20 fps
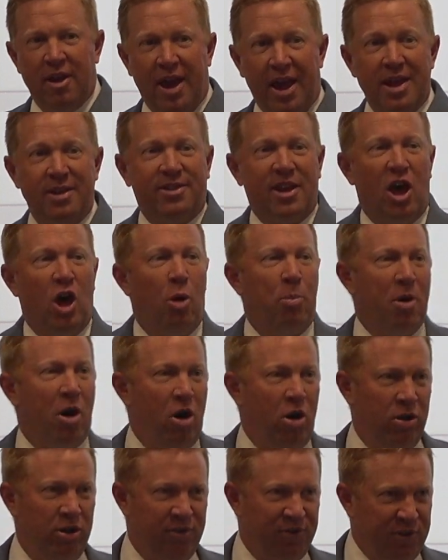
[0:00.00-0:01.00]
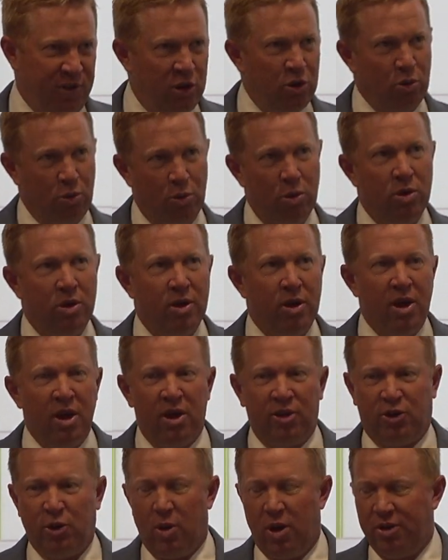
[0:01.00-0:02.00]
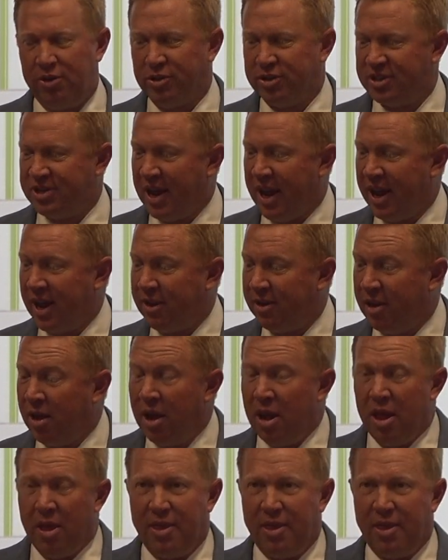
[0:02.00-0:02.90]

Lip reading: and to help all of you to understand